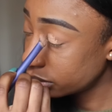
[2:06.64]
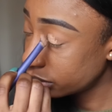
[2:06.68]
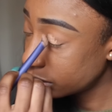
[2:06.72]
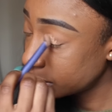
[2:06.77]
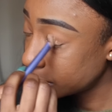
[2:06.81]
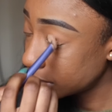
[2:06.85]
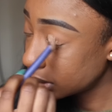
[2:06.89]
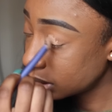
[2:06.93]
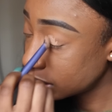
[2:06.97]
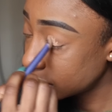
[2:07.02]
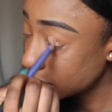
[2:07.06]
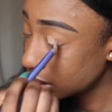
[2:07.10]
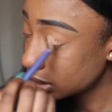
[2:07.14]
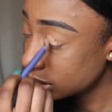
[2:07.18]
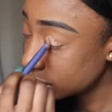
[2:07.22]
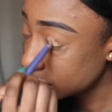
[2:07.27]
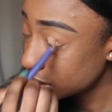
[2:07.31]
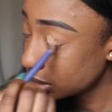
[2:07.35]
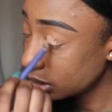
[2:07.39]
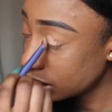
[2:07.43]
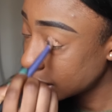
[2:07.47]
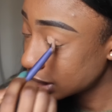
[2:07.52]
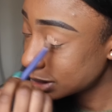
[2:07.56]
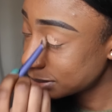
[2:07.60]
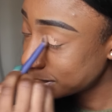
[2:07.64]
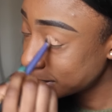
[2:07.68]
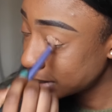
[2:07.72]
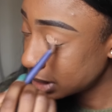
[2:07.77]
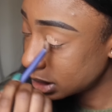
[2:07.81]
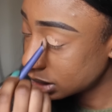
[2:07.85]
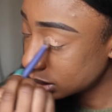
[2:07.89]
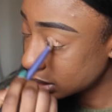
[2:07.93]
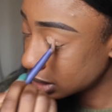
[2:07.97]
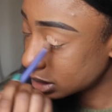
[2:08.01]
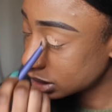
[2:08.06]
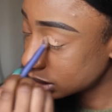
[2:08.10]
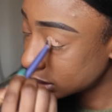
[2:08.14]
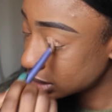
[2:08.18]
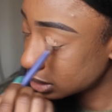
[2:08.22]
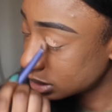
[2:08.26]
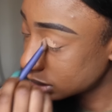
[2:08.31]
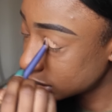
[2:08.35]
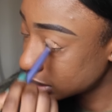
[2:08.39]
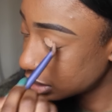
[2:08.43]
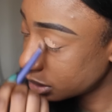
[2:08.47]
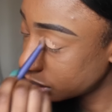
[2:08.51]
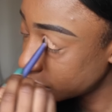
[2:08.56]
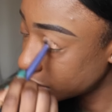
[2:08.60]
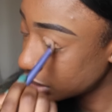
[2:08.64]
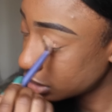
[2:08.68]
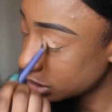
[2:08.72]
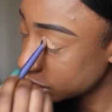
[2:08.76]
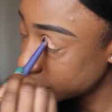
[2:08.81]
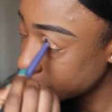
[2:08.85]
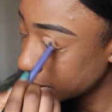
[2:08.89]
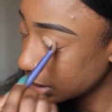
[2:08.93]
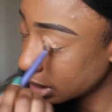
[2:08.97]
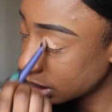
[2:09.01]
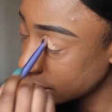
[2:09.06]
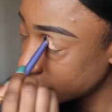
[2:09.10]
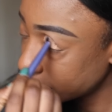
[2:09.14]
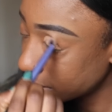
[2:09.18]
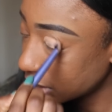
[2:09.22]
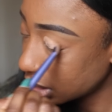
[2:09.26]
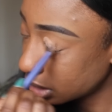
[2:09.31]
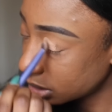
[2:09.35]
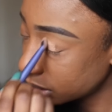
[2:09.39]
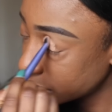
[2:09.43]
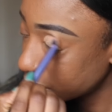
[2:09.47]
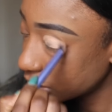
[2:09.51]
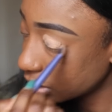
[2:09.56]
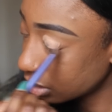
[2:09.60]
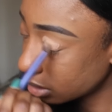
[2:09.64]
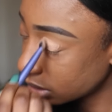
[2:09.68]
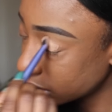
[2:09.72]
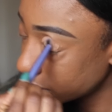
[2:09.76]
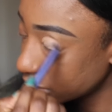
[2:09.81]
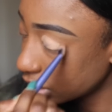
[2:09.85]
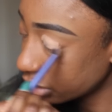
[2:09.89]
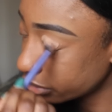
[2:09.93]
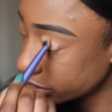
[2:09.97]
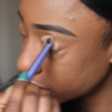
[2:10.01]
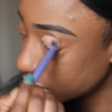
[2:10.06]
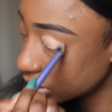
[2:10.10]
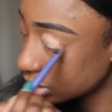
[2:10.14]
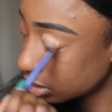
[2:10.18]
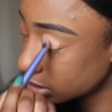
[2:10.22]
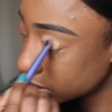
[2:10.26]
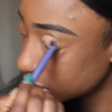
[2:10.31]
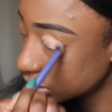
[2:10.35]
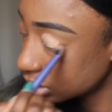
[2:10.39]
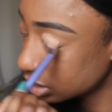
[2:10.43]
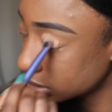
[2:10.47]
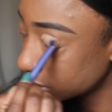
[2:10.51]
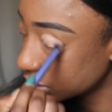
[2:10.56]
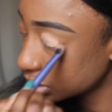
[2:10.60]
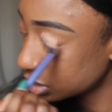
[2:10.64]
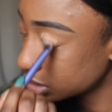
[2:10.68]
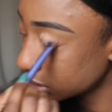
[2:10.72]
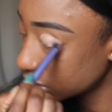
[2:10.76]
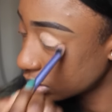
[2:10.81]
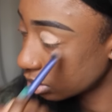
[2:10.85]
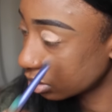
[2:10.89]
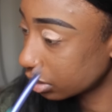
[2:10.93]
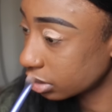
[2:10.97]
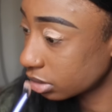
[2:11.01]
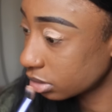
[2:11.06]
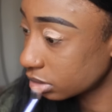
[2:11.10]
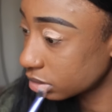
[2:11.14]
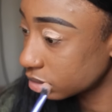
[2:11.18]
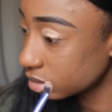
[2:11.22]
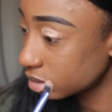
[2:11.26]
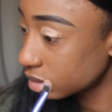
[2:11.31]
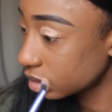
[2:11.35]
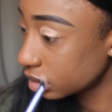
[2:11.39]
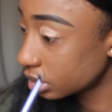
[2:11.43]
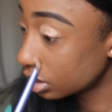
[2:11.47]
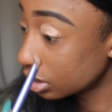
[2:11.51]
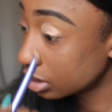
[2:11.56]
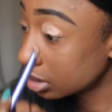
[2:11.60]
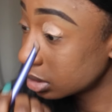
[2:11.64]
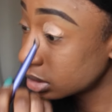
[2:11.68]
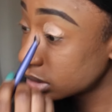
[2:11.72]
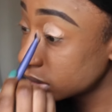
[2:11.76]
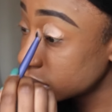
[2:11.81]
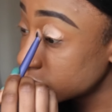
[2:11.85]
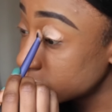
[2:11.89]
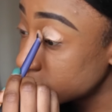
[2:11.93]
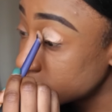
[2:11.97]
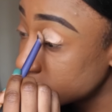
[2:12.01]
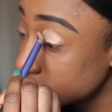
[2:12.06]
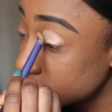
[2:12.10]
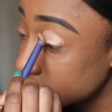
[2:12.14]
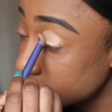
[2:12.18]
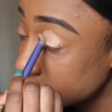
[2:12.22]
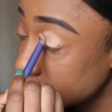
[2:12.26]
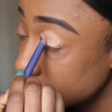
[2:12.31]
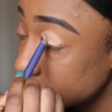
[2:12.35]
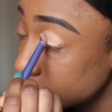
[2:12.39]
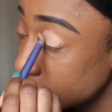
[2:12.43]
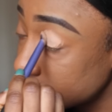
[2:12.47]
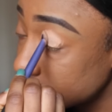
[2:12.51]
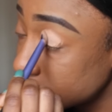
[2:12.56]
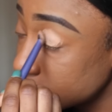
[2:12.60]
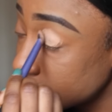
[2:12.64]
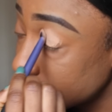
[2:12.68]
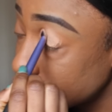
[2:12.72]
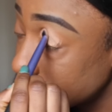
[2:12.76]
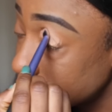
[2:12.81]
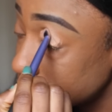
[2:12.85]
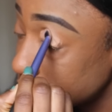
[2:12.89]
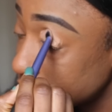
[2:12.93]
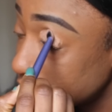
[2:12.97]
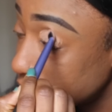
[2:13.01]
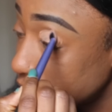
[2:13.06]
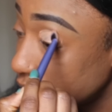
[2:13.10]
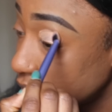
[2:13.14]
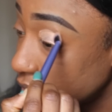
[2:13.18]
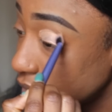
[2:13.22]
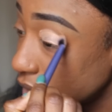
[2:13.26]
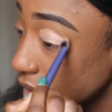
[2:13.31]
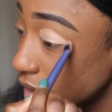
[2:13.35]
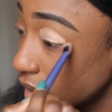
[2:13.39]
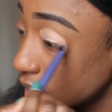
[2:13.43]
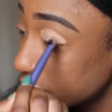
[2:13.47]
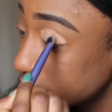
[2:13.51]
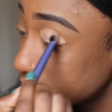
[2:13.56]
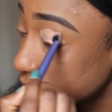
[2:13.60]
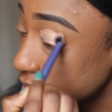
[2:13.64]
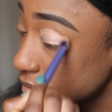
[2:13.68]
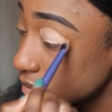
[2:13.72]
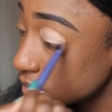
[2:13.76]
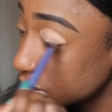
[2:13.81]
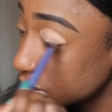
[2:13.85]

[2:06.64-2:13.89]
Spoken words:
all over my lid. You guys, please excuse my manicure. I have a situation going on. So just in case you see that,